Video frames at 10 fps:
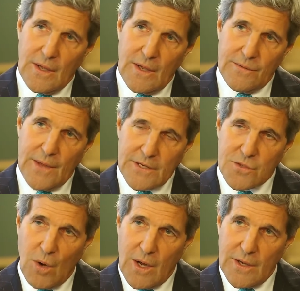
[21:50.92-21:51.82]
And
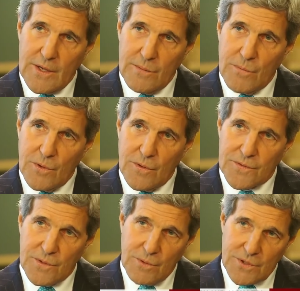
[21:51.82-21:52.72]
that's why he
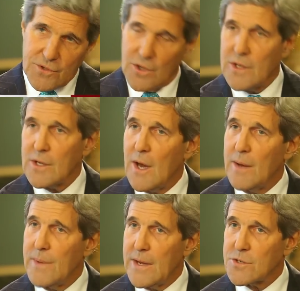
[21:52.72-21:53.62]
moved to withdraw the
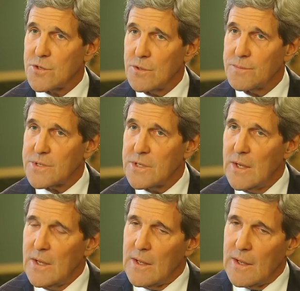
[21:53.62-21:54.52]
combat troops.
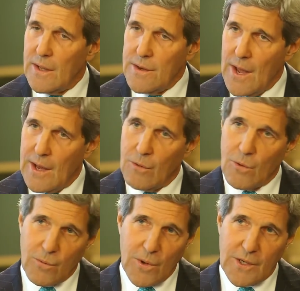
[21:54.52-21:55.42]
And now
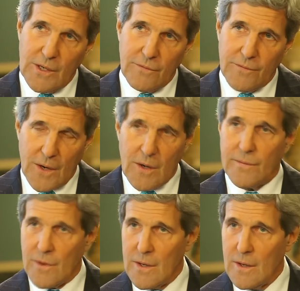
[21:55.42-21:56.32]
we're working very,
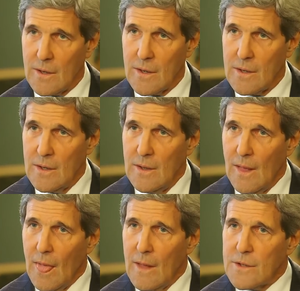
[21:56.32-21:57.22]
very hard
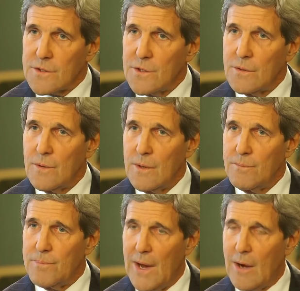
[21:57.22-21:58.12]
to
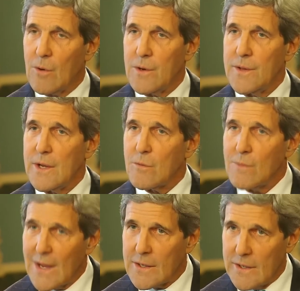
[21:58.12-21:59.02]
empower the
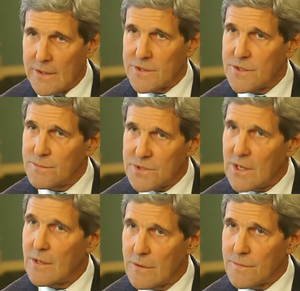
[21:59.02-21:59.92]
Iraqis
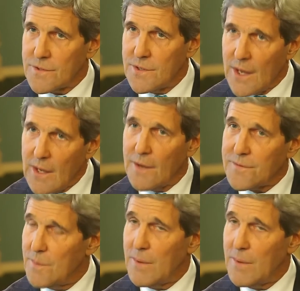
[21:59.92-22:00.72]
themselves. They have to